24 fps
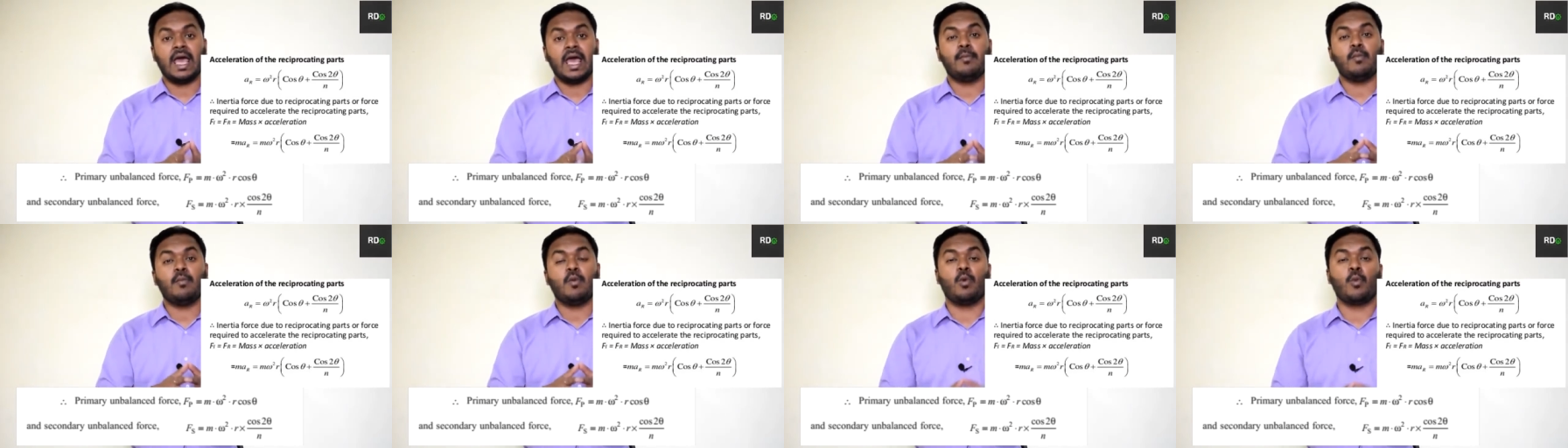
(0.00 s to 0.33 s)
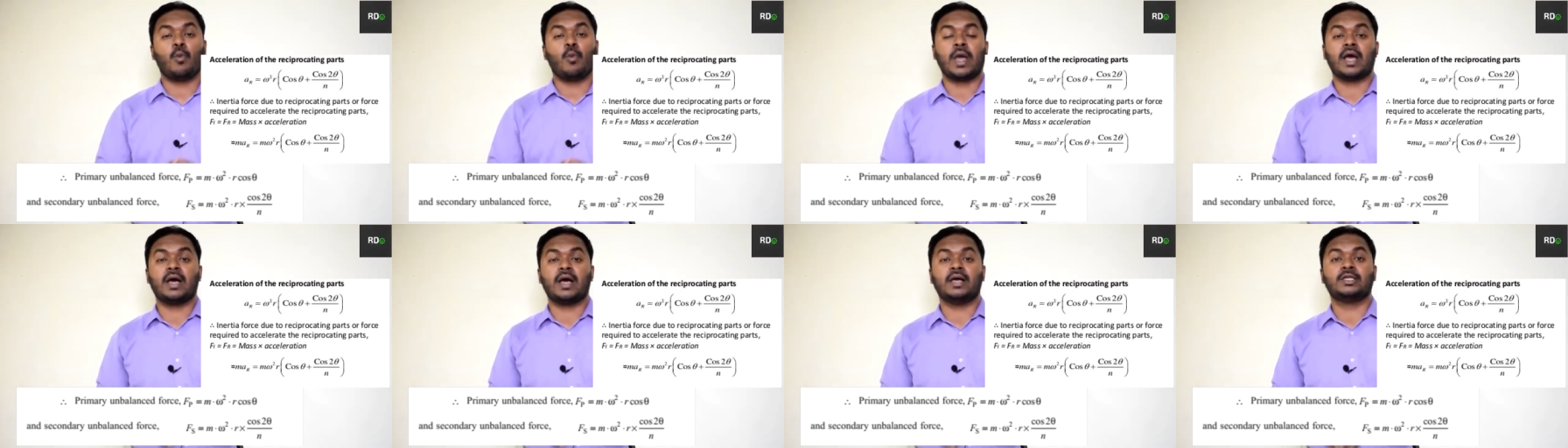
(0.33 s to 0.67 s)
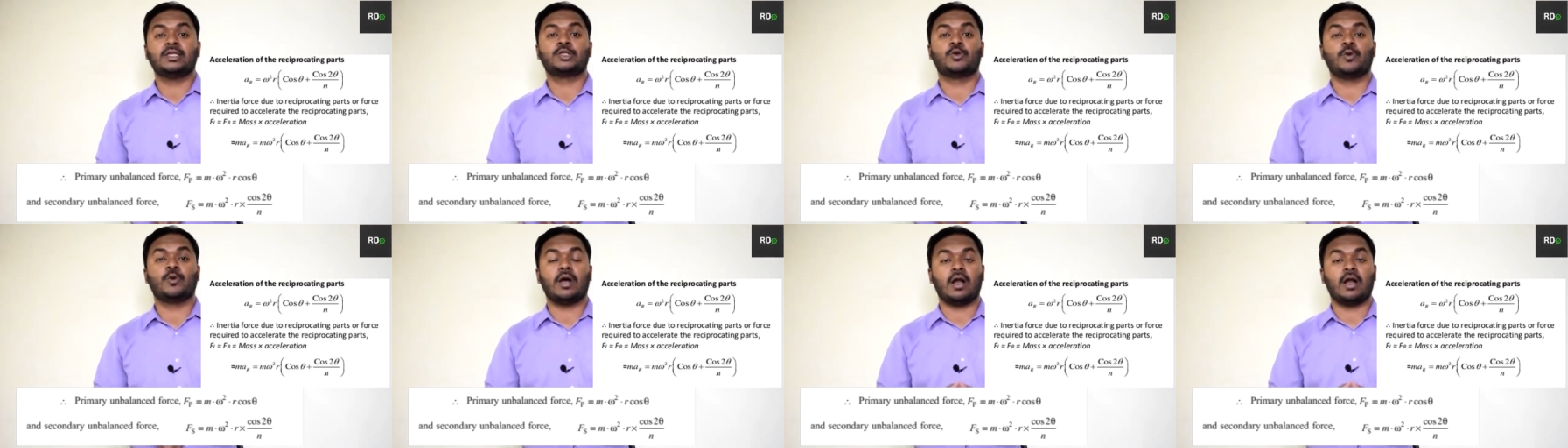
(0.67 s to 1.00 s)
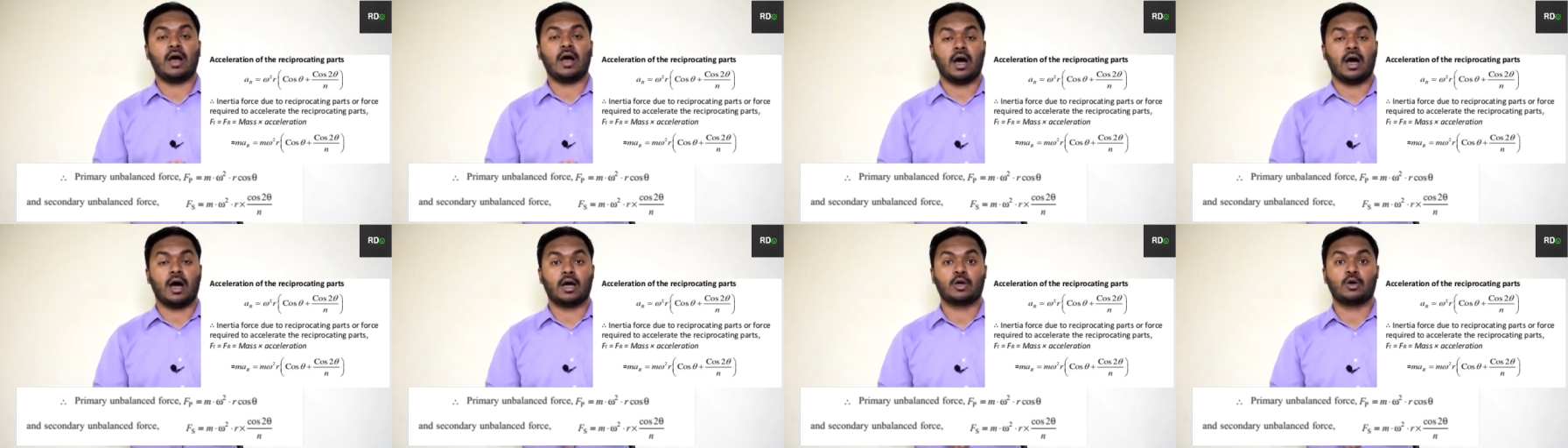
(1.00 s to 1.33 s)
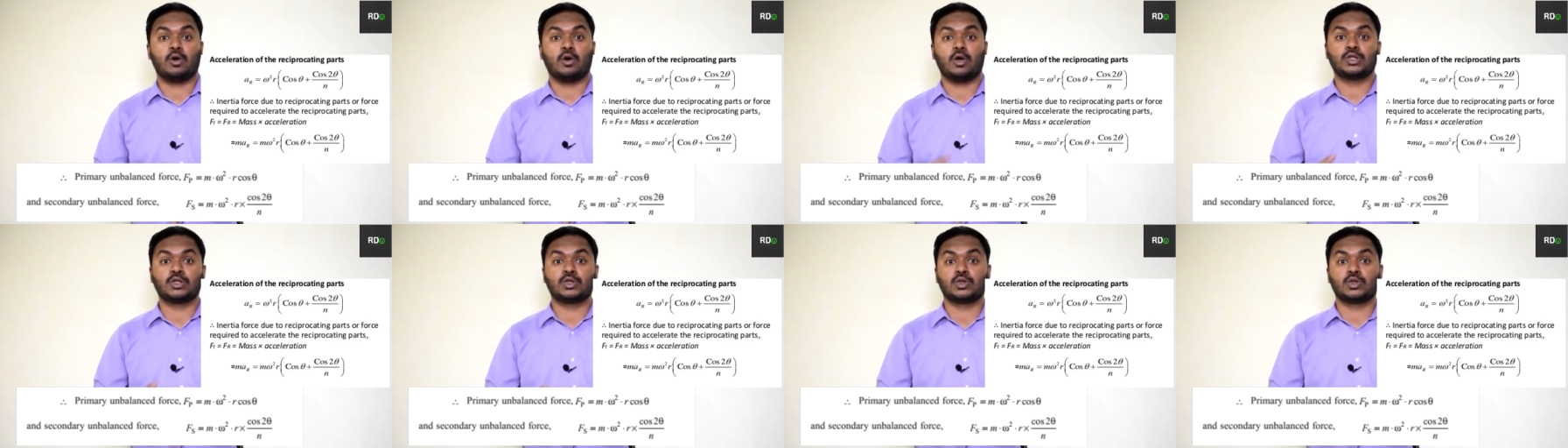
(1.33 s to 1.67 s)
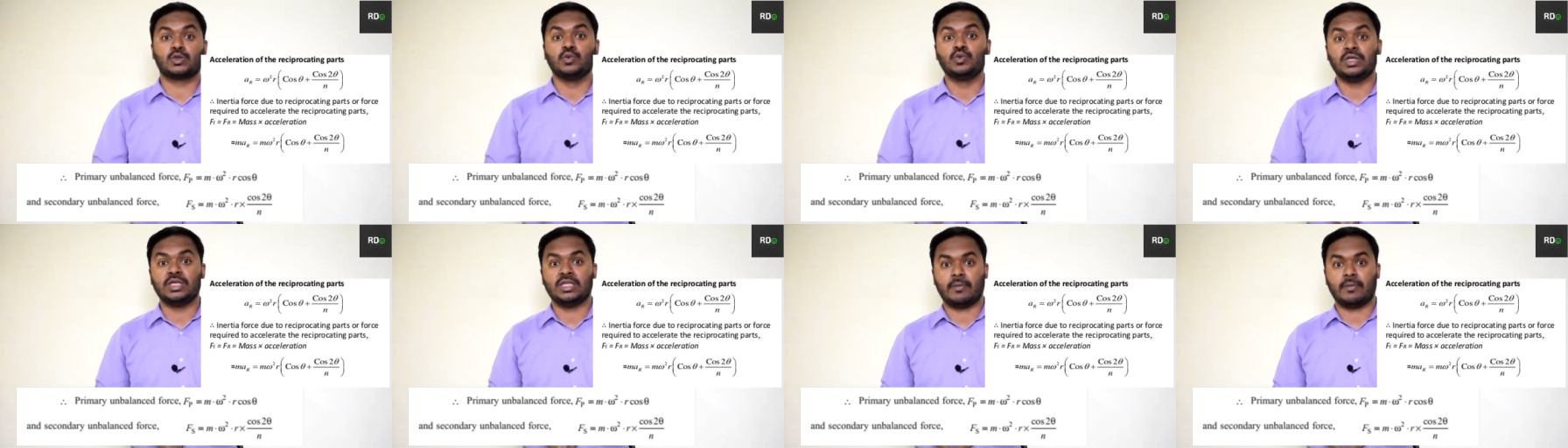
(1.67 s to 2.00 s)
m omega square r cos
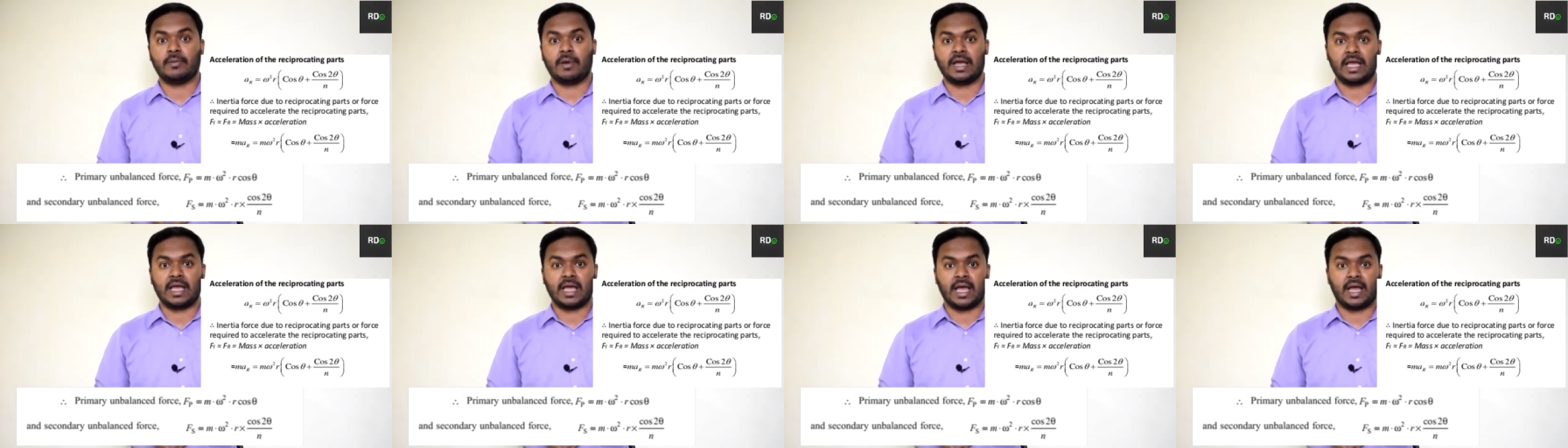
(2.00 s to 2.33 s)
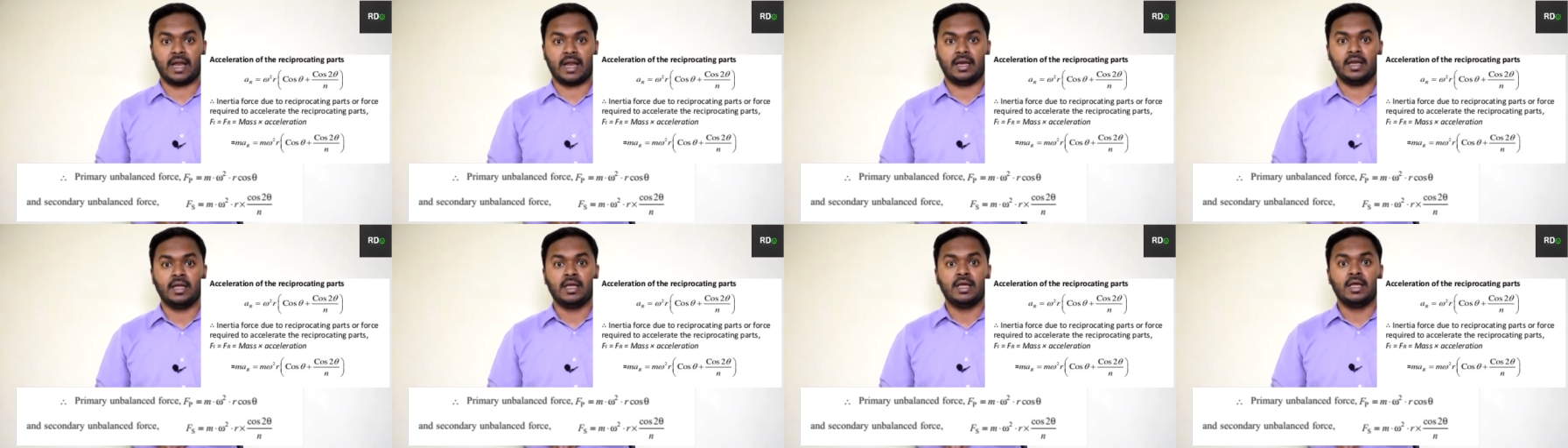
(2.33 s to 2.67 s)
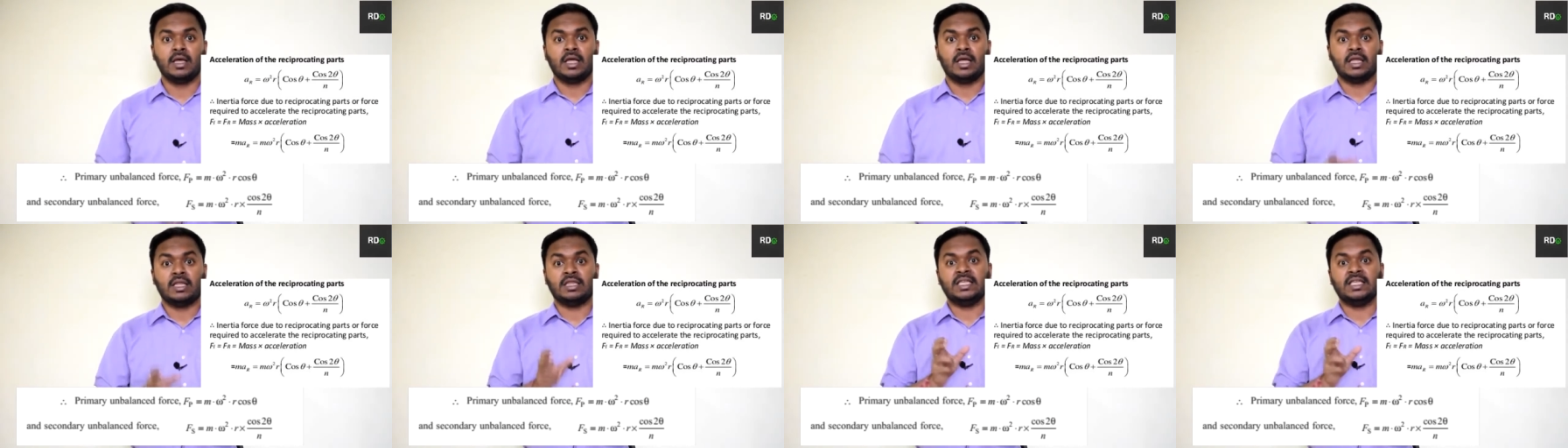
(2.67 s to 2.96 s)
two theta by n,